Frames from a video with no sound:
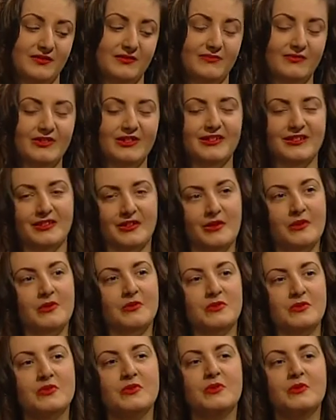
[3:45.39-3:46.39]
really the
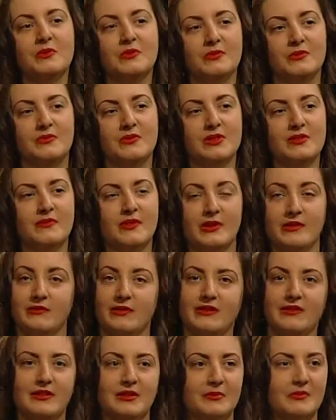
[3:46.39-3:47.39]
whole school was very
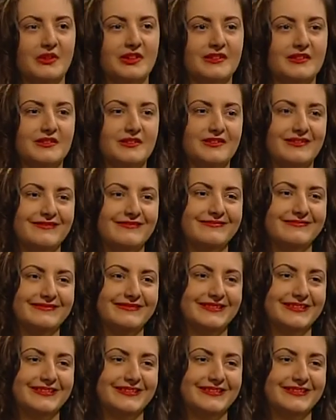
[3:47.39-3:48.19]
welcoming. So.